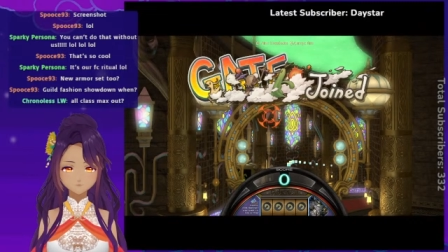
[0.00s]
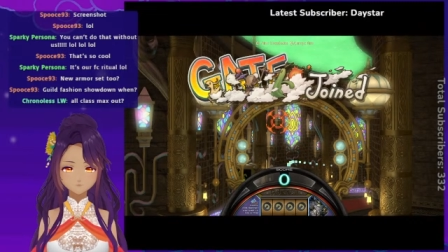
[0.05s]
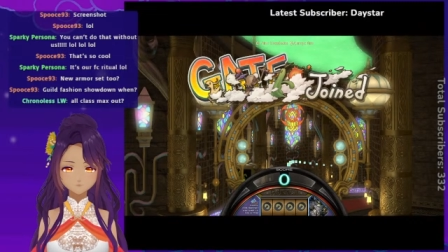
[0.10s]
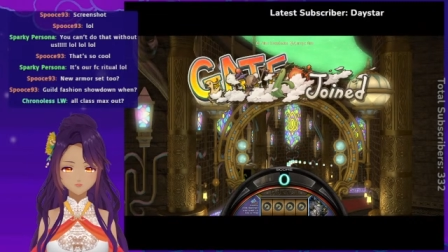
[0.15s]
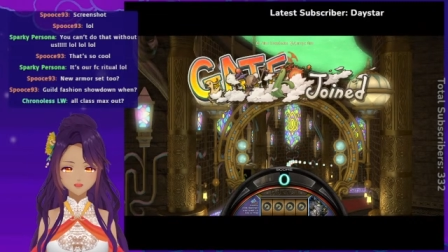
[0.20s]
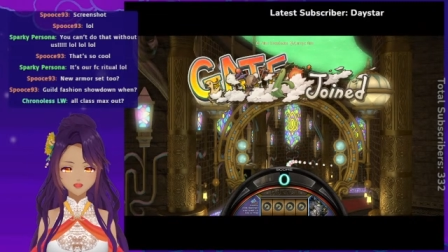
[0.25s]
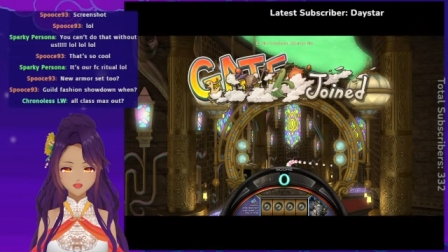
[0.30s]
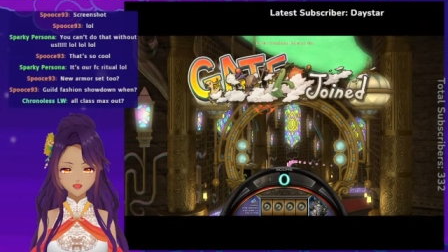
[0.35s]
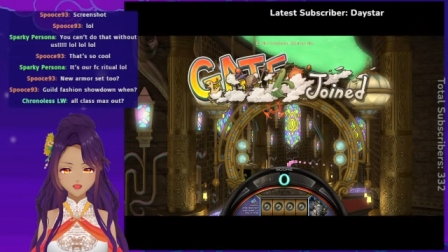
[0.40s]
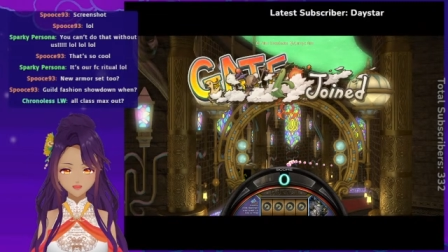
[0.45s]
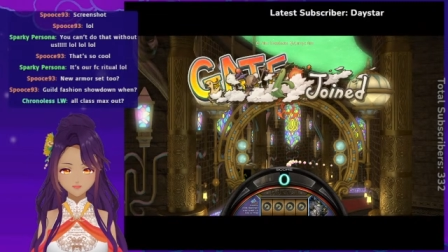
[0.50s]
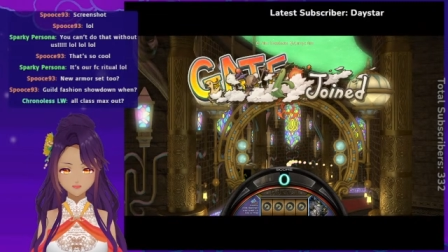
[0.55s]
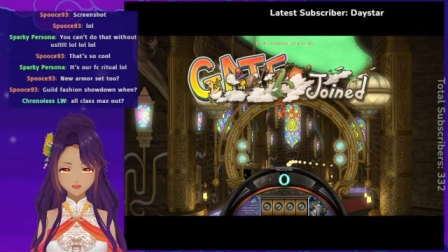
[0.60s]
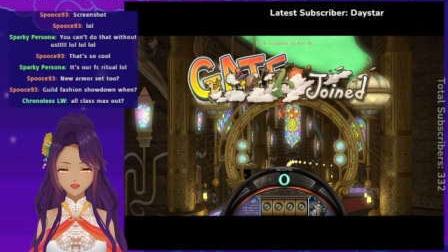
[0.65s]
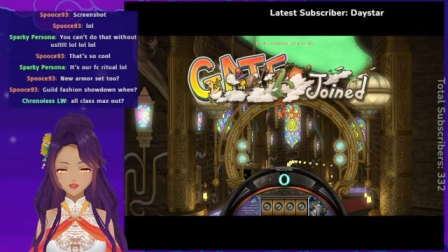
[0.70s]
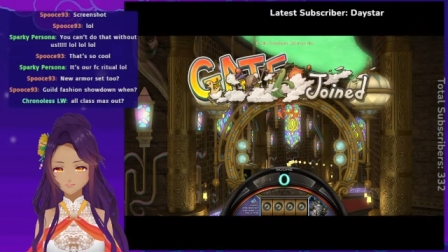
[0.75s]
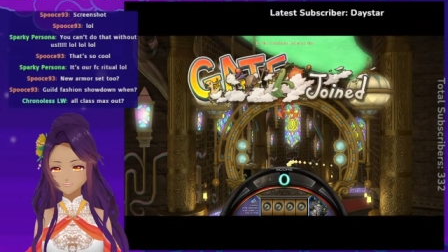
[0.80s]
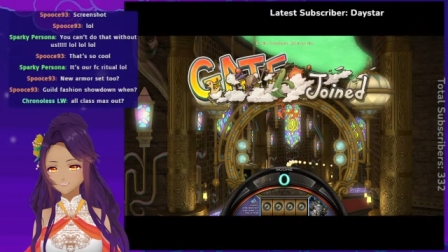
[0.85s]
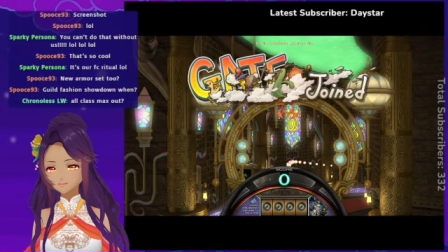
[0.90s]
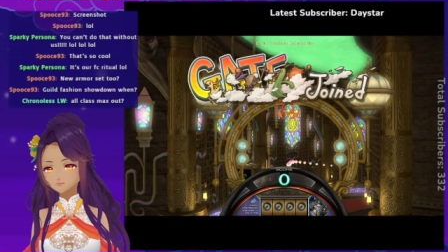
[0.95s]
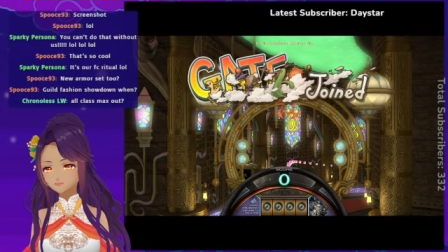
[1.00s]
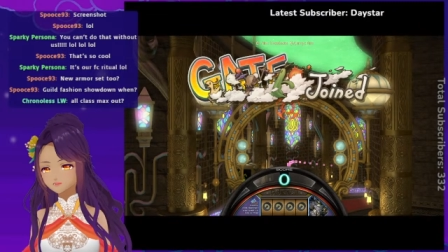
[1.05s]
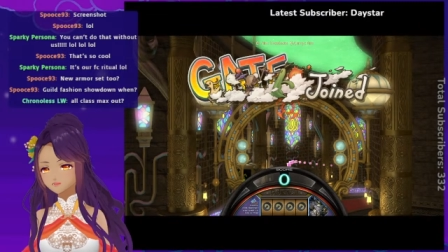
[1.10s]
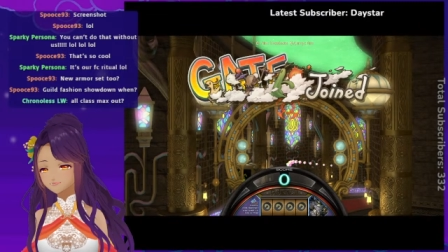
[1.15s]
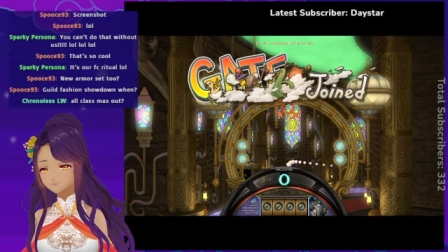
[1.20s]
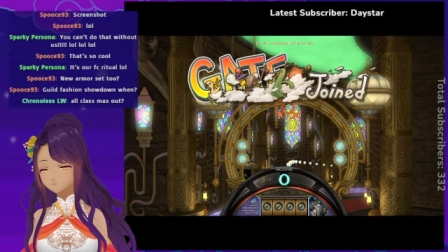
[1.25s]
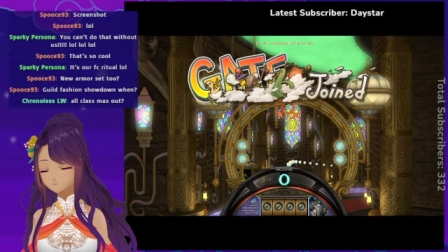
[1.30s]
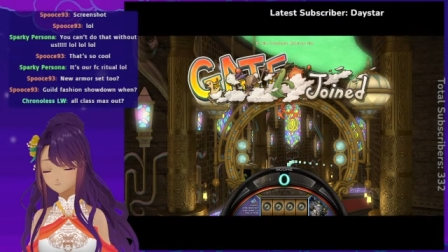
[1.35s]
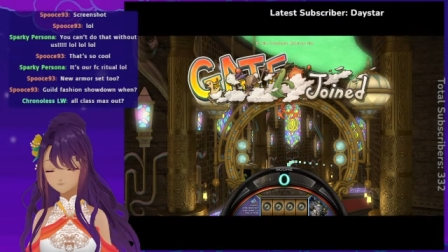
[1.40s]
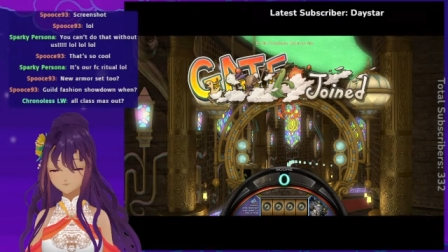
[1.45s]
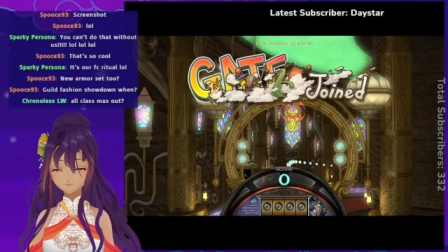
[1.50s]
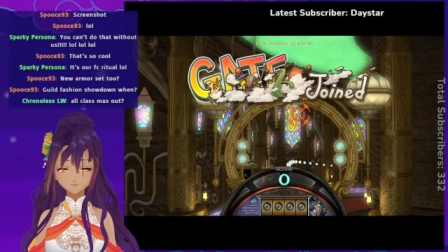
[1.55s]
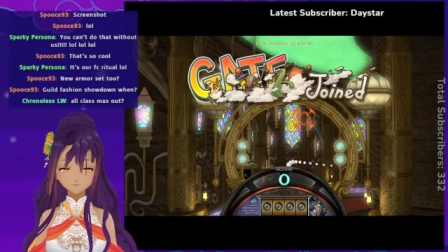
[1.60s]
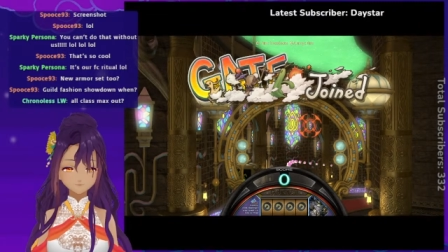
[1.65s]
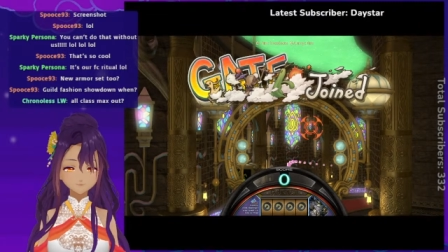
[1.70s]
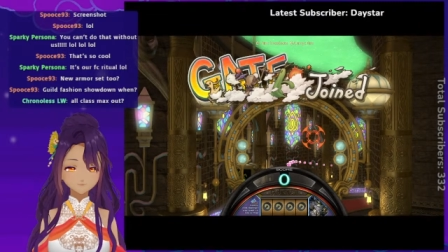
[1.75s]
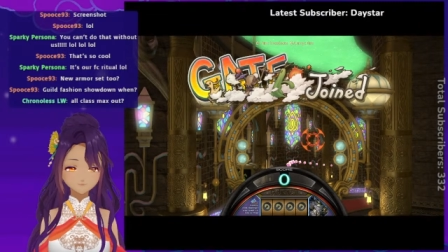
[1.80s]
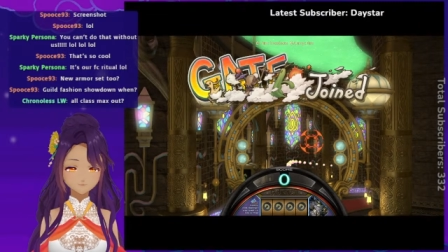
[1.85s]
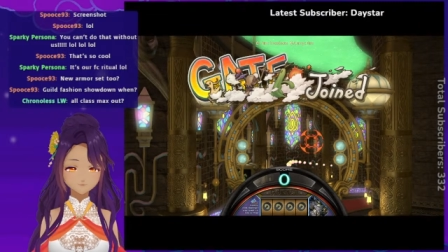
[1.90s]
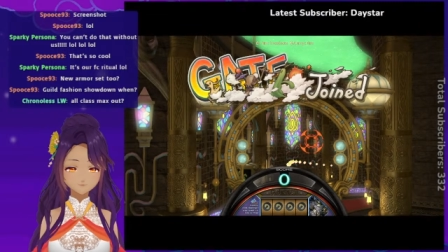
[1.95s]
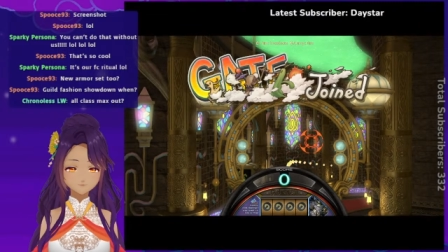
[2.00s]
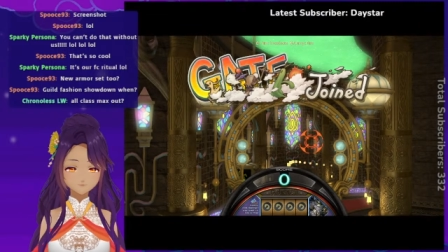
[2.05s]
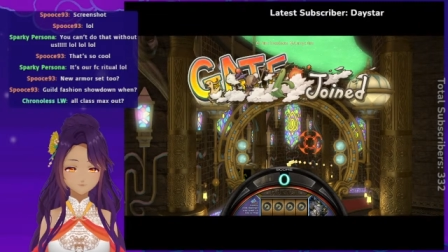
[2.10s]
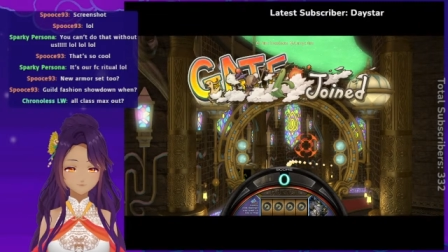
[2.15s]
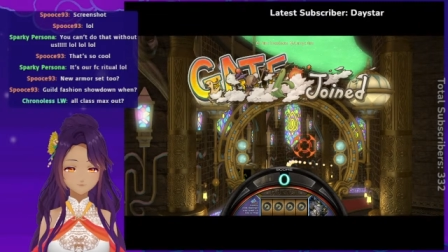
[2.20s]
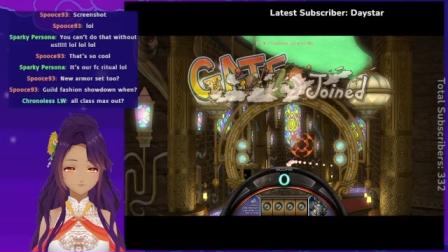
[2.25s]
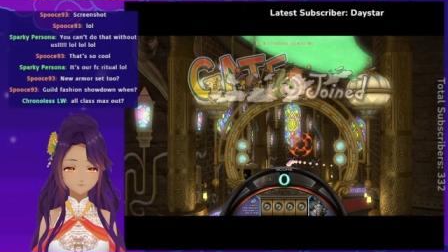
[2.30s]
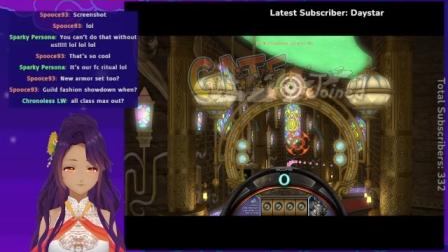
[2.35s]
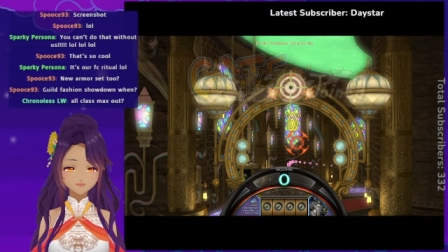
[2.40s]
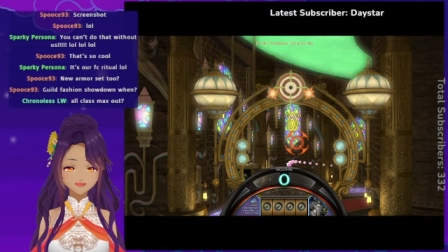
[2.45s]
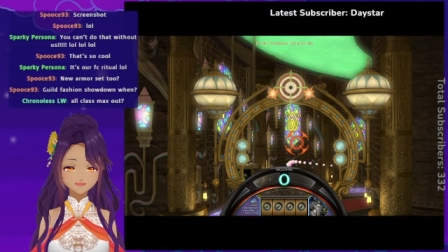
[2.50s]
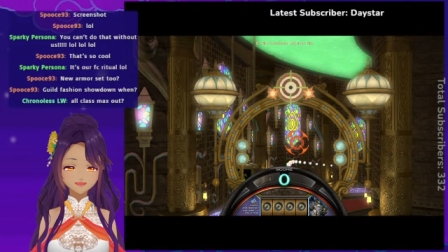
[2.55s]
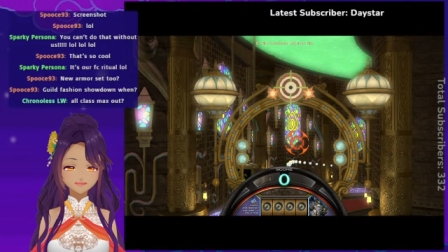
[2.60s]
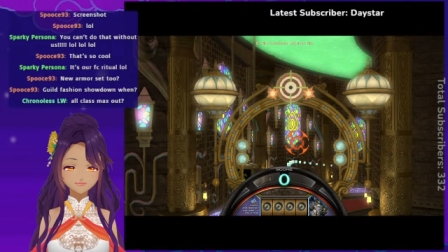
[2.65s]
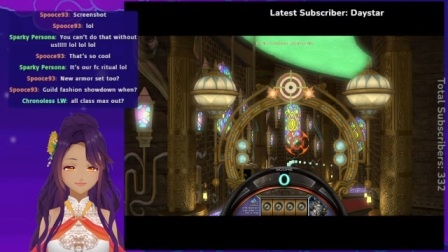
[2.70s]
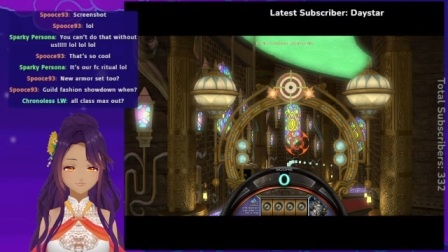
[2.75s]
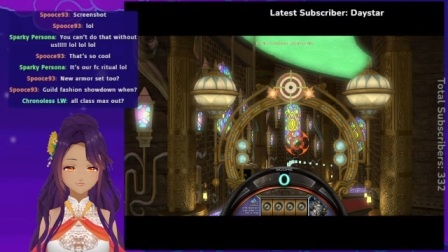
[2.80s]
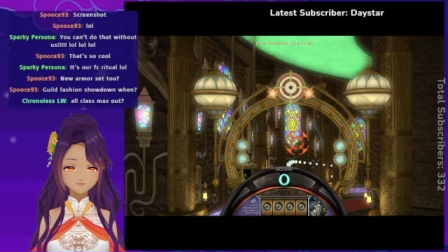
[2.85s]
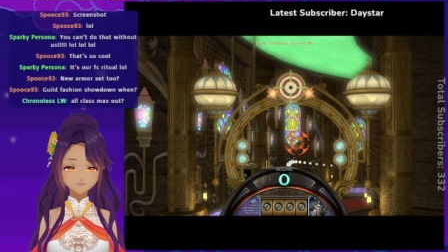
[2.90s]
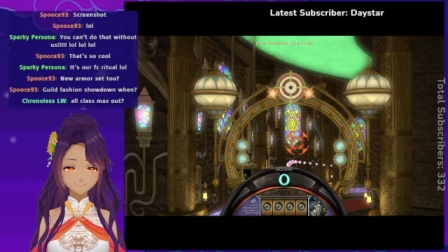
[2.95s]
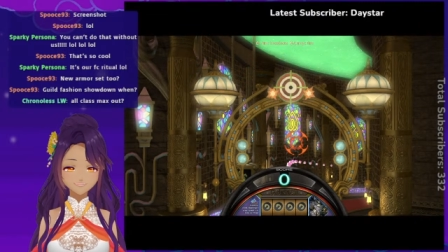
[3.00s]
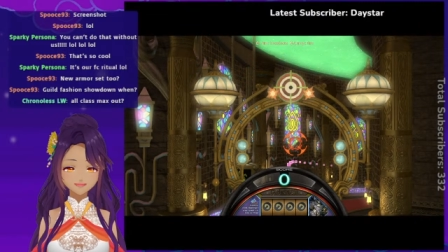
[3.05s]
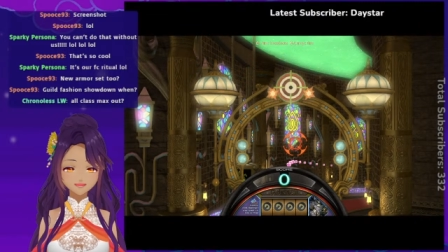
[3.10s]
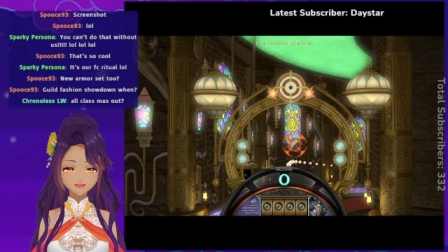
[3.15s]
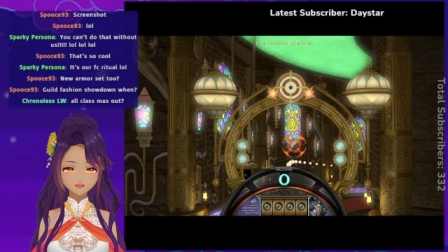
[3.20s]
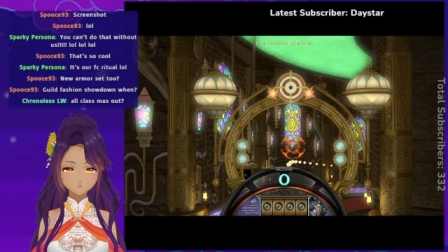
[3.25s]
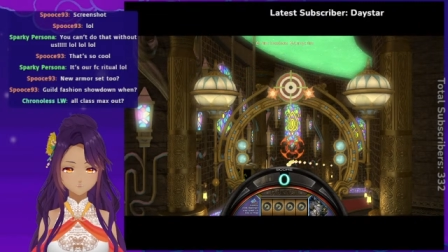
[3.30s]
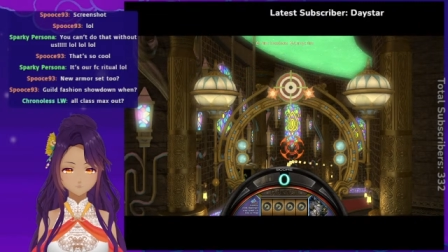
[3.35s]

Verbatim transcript: All right, my favorite. Let's hit everything.